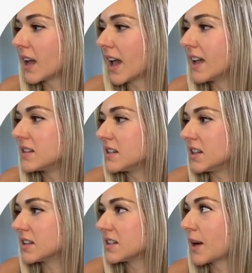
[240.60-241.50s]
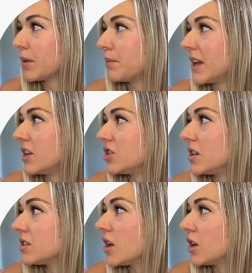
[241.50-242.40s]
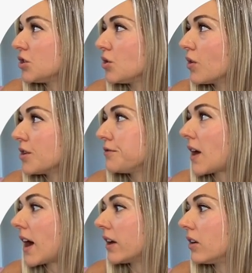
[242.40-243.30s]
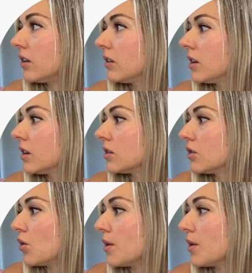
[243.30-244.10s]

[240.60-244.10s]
and seeing the separate pages, you go to File, go to